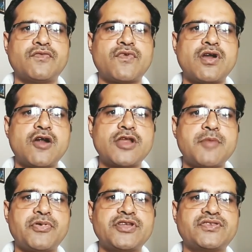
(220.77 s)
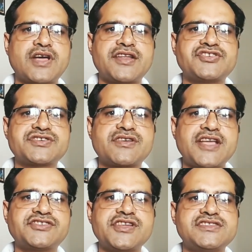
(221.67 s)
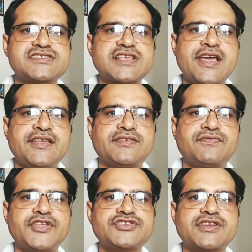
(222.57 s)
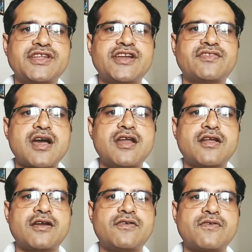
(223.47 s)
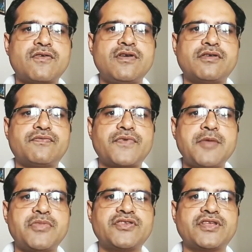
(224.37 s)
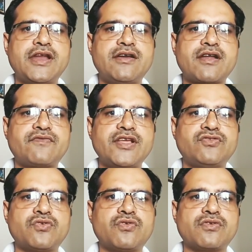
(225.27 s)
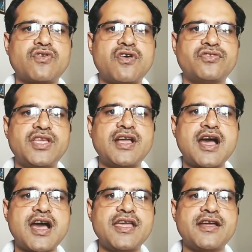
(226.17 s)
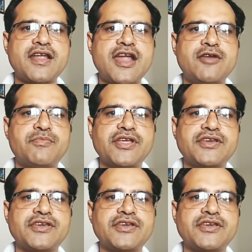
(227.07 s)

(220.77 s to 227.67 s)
The worn-out aprons are stretched in size, which creates uncontrolled fibers in drafting zone, causing higher end